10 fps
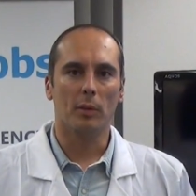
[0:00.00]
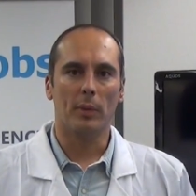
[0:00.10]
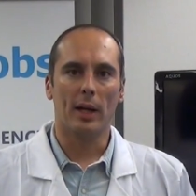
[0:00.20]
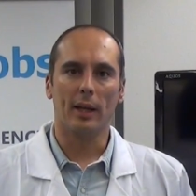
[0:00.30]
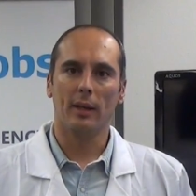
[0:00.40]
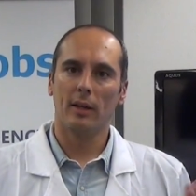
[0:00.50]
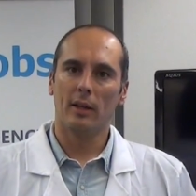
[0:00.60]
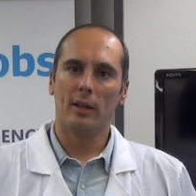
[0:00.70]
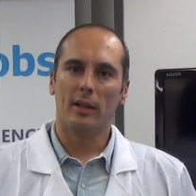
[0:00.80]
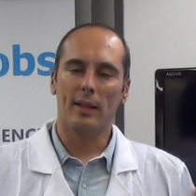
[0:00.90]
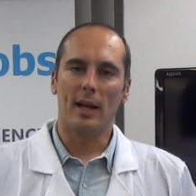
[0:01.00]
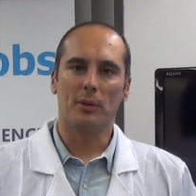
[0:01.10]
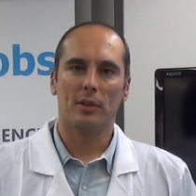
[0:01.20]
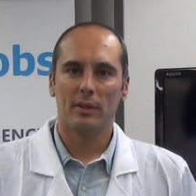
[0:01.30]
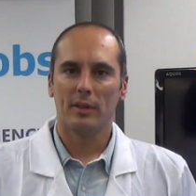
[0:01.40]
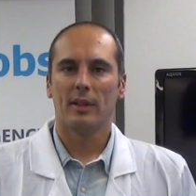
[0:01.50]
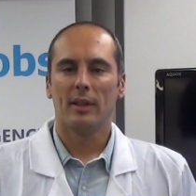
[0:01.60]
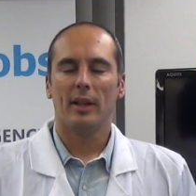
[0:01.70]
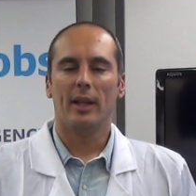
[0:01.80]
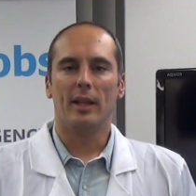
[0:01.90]
done by Nout
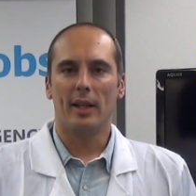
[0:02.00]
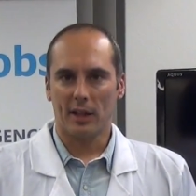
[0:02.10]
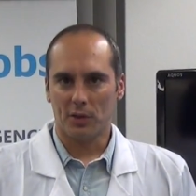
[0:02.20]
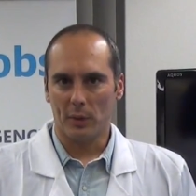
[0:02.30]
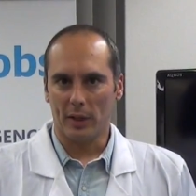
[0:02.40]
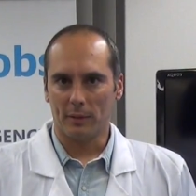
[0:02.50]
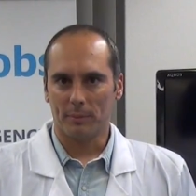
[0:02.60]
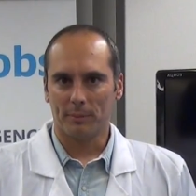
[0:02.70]
in the next screen.